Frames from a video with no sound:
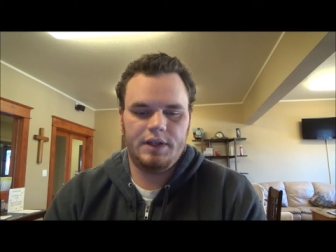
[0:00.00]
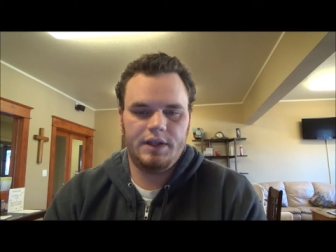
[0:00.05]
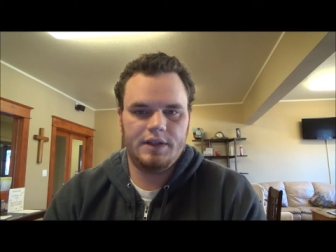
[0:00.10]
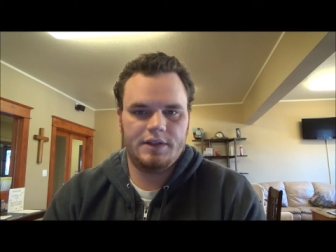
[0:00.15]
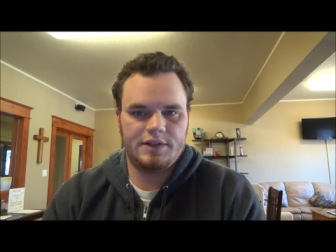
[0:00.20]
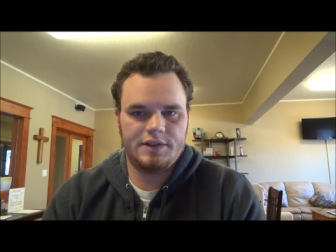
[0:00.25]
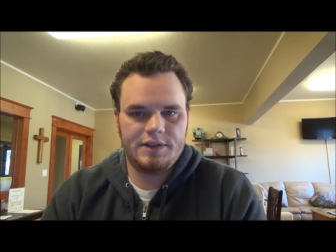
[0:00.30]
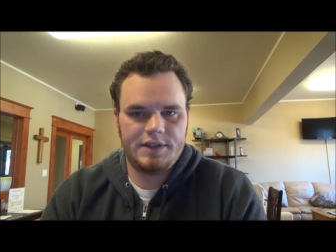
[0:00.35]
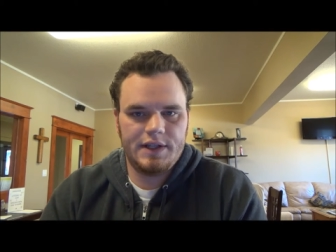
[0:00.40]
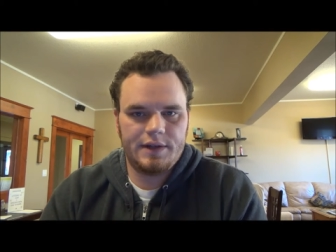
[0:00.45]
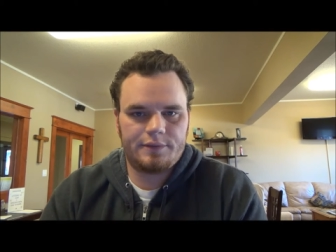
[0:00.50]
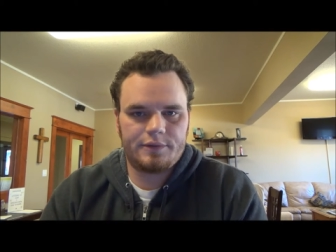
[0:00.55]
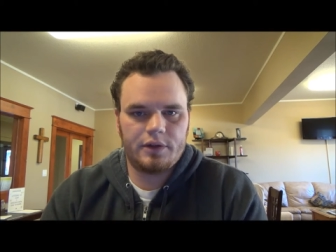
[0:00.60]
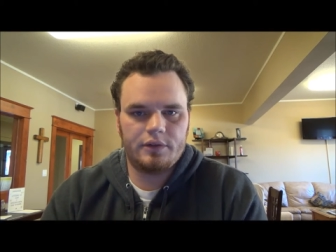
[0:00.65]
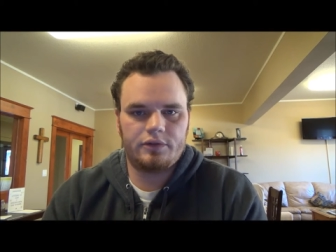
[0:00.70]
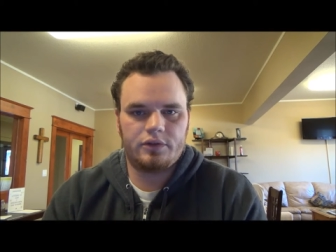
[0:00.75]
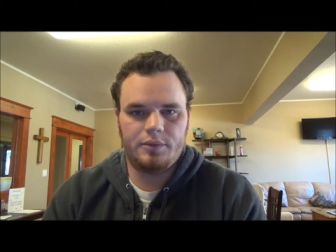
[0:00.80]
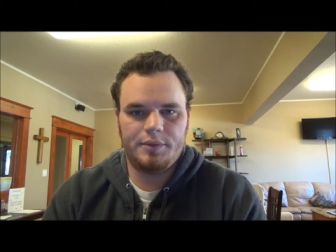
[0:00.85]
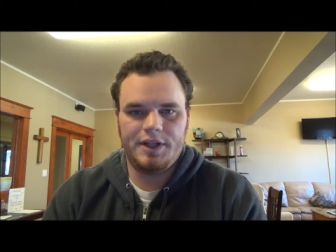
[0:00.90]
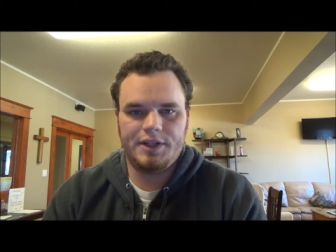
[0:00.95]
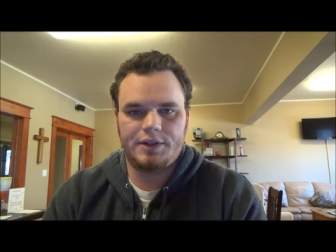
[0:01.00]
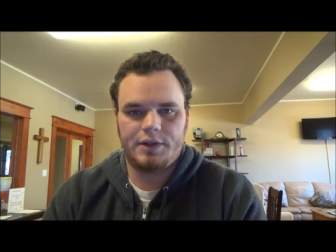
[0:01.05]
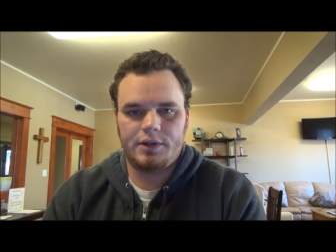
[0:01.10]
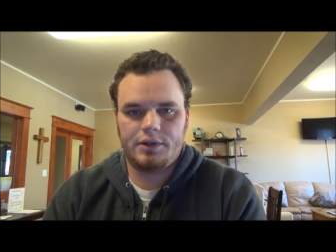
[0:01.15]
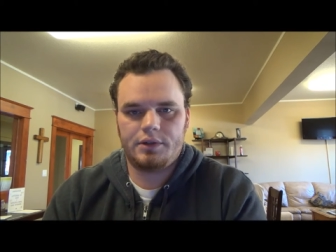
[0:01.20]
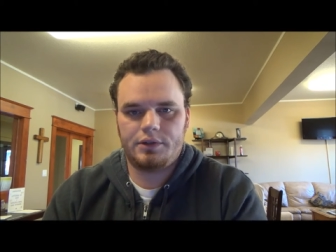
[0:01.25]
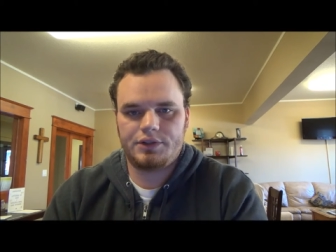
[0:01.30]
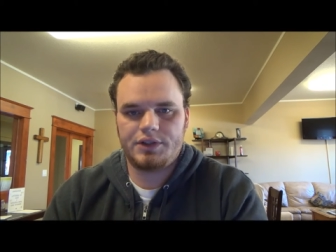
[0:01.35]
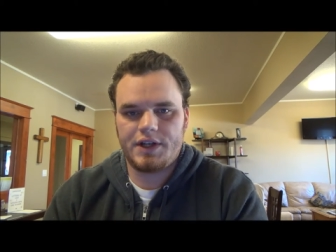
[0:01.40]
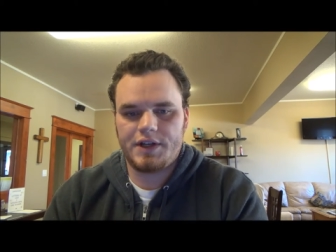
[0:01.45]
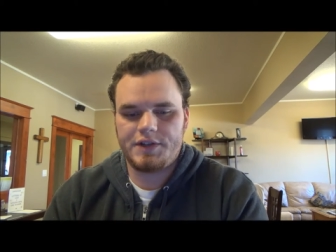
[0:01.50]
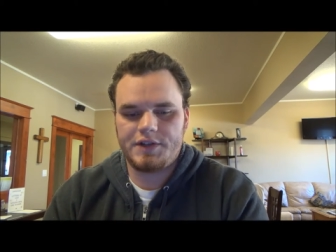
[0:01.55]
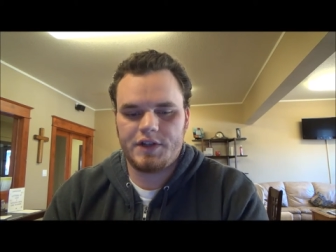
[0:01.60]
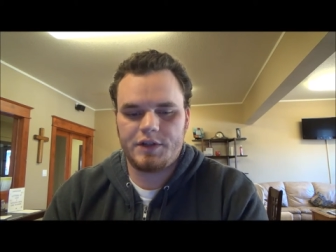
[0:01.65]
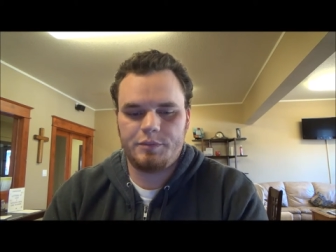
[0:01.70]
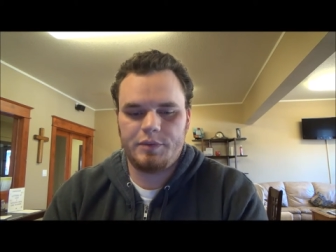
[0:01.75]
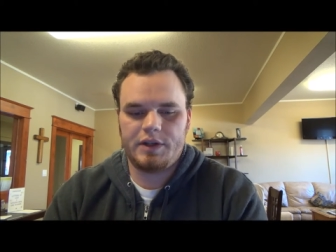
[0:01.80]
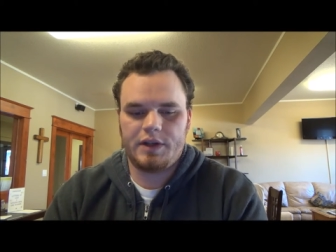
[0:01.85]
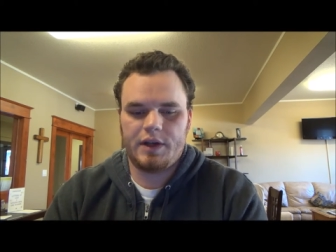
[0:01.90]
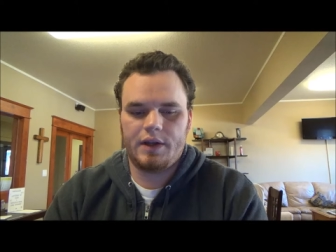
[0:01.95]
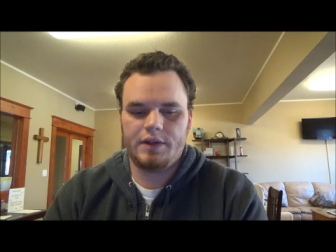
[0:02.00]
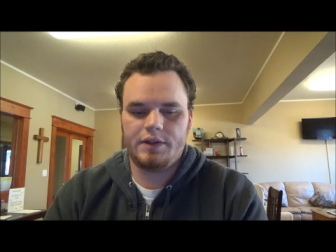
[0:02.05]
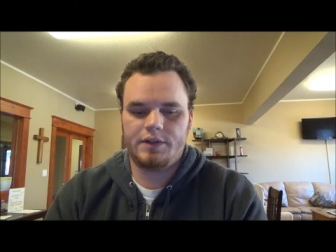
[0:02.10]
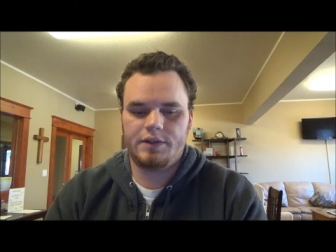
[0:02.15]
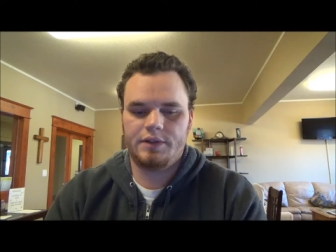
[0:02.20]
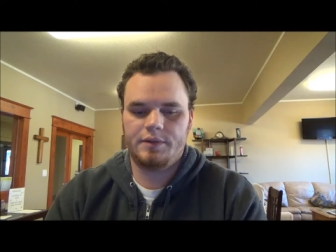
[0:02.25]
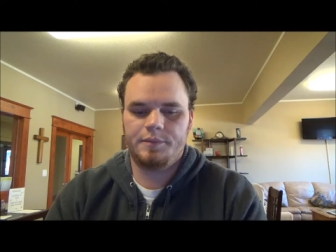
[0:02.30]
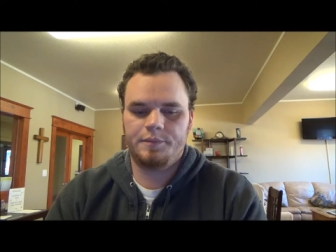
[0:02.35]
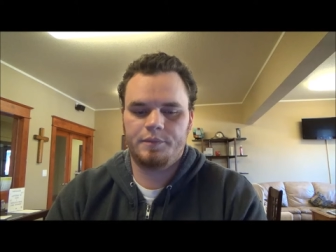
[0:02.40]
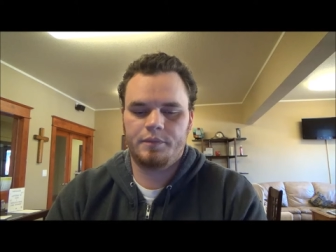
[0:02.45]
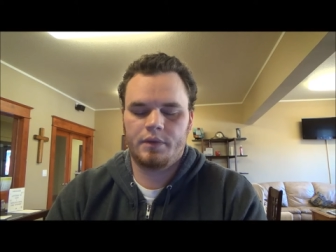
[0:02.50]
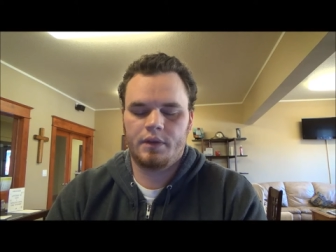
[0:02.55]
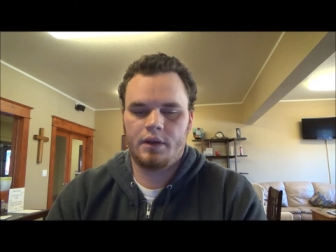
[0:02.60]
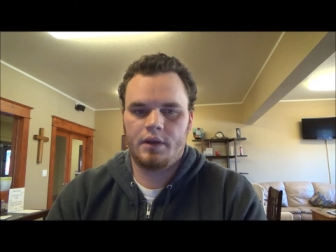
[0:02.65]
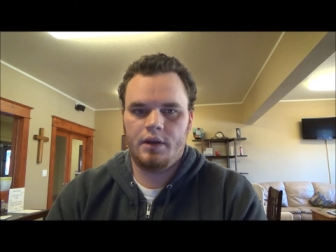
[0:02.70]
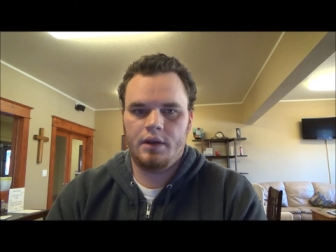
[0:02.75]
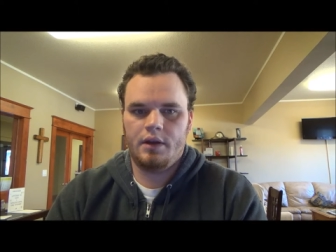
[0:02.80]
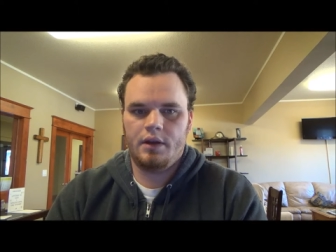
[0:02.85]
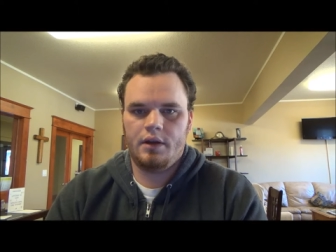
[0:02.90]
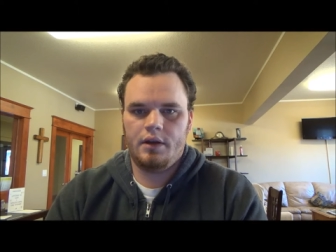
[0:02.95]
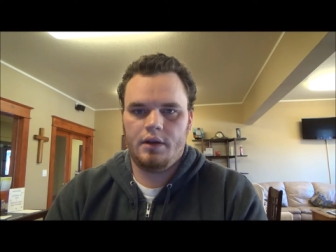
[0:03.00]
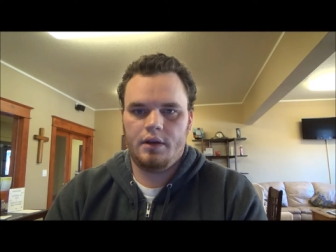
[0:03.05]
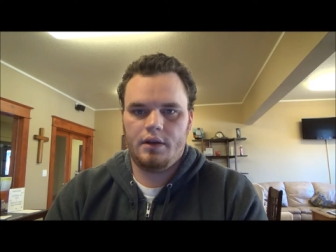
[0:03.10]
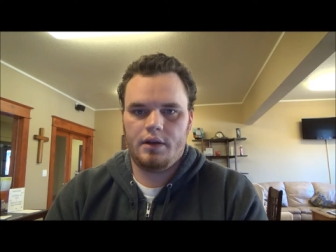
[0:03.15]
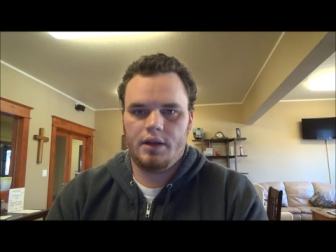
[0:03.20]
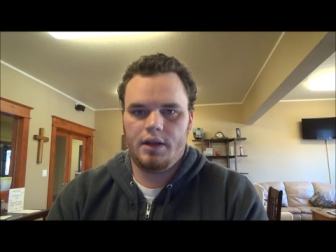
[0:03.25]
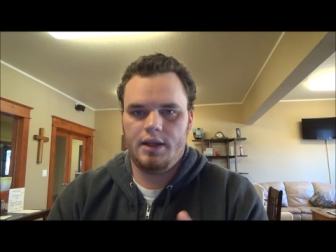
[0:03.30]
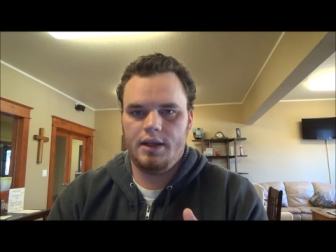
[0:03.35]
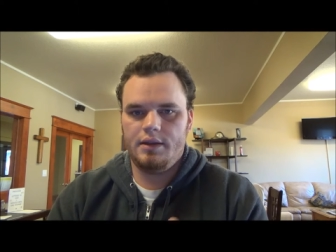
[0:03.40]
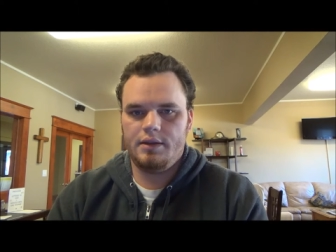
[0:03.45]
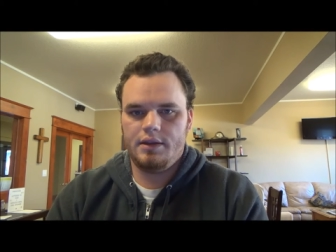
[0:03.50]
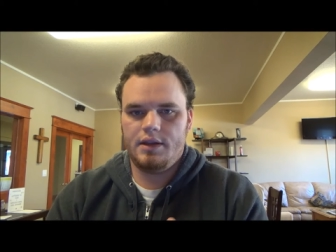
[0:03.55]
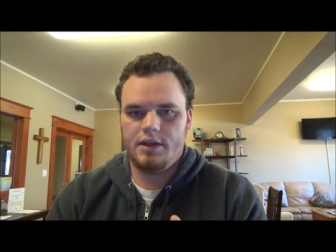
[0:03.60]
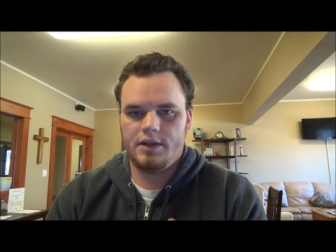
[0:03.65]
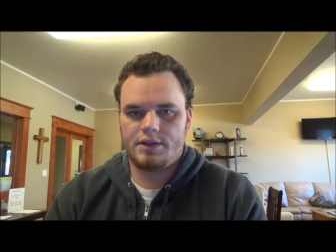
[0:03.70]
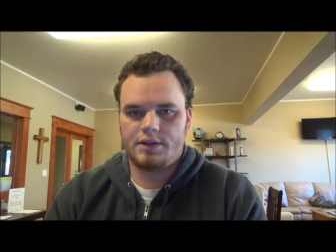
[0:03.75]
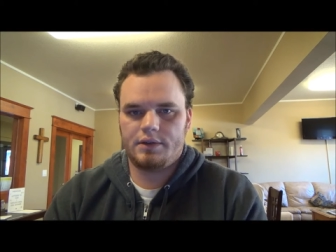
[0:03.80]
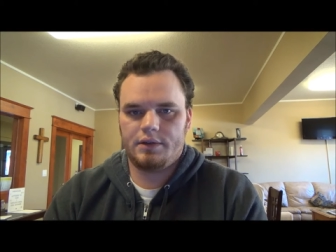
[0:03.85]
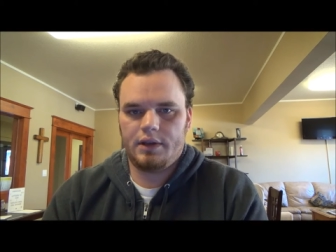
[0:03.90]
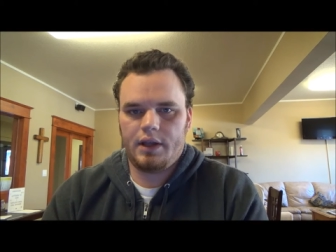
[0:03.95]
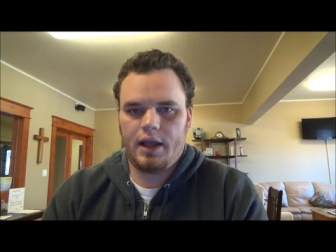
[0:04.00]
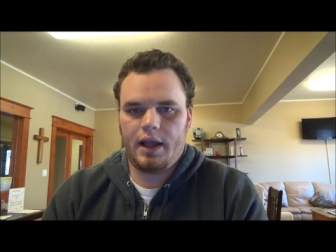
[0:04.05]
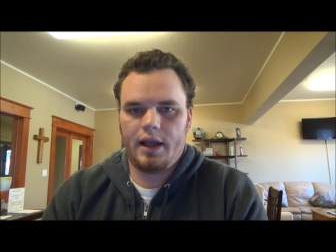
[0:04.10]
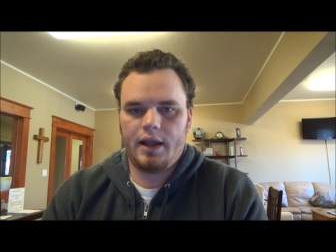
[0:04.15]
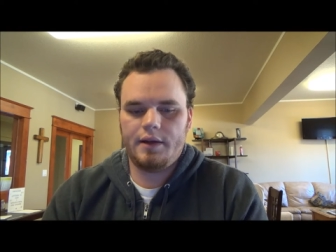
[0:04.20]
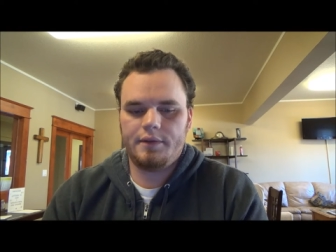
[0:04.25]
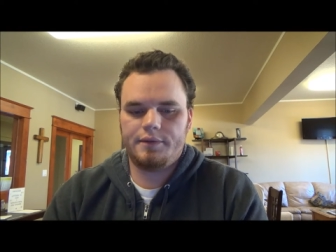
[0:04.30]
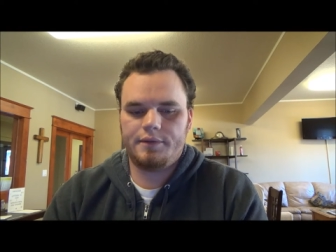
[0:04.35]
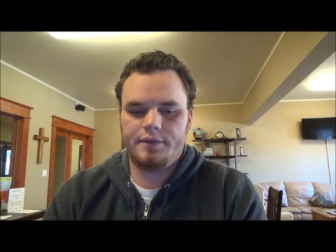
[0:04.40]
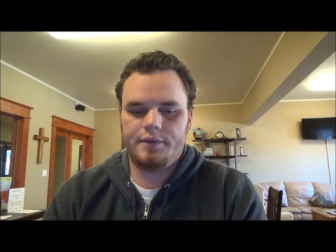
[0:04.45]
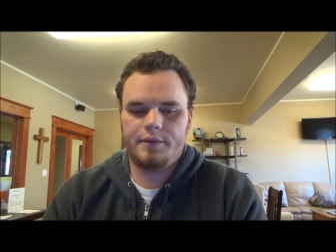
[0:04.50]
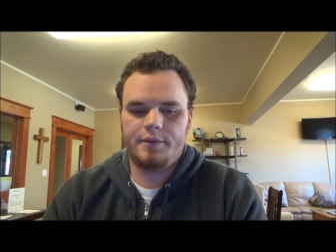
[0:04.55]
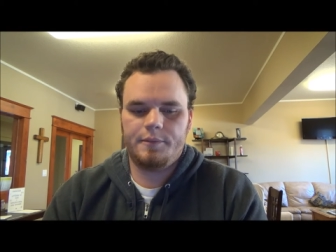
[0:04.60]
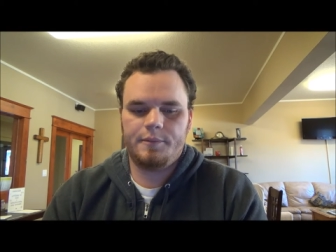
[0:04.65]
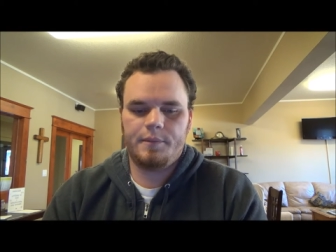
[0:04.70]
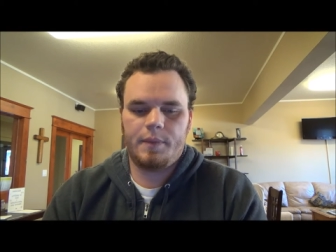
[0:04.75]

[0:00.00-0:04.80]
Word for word: is different from eternal justice because in this life,